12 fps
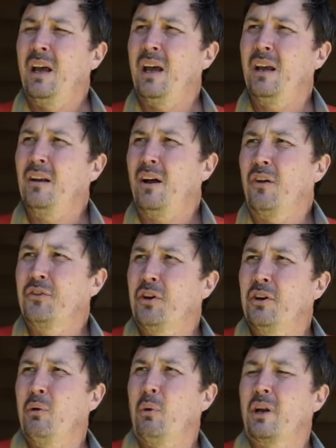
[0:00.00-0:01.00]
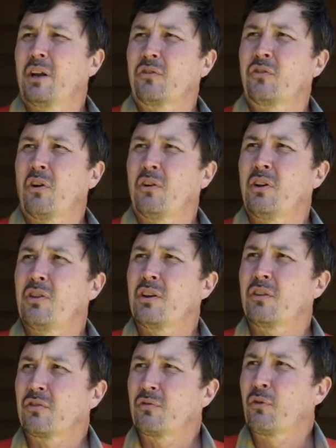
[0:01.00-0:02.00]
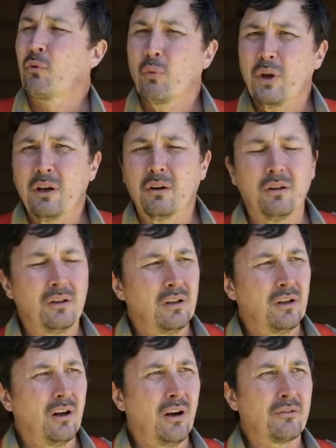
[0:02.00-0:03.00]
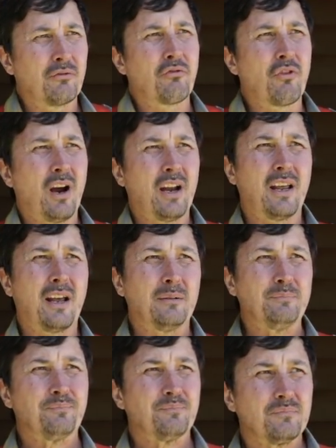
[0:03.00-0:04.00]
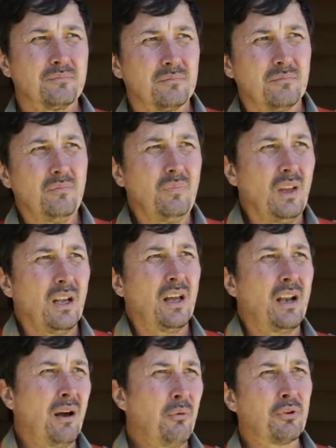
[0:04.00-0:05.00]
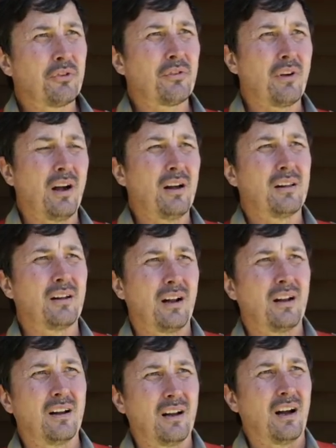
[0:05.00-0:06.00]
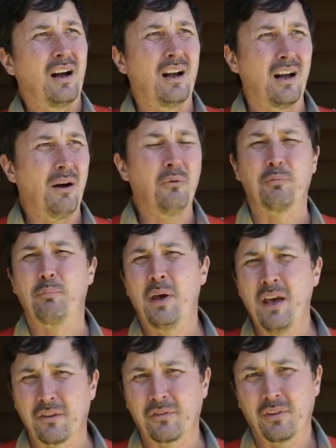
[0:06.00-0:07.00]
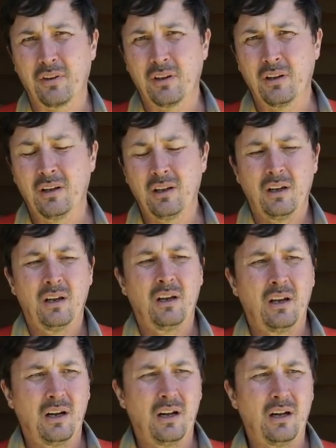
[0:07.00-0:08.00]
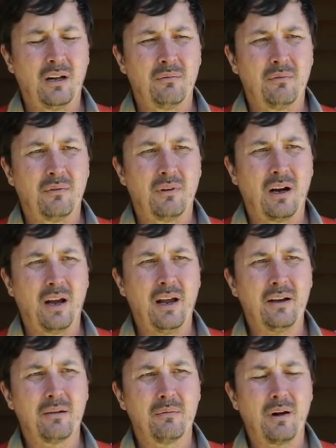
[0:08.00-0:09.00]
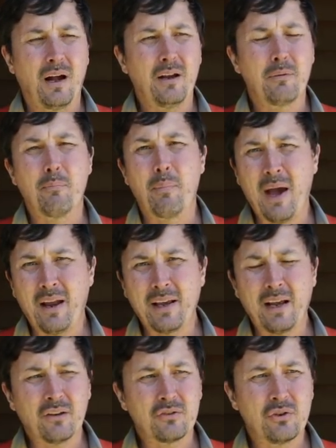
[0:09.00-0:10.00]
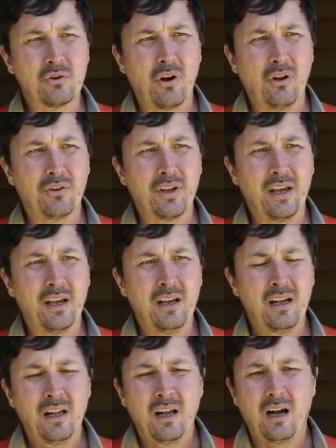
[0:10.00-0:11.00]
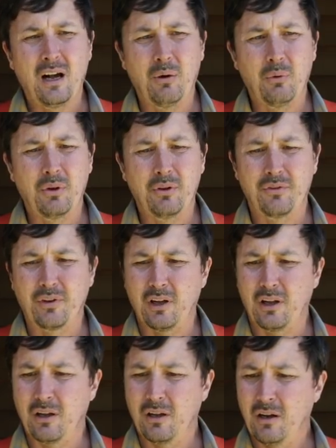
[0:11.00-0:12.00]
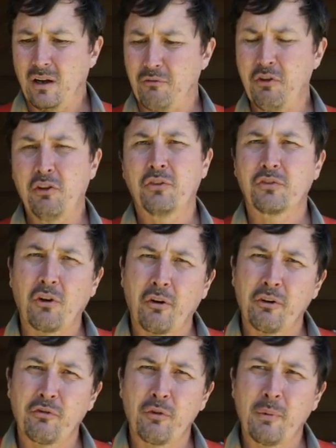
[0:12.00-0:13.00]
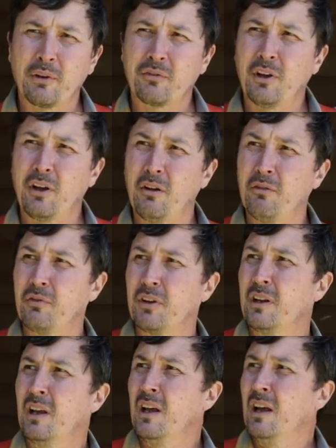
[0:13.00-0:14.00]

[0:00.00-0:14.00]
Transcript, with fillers: And I'll tell you what, I started this for real on Friday and I was I I, I was pissed. Um, I had a I had a bad attitude all day. I was uh, feeling sorry for myself and.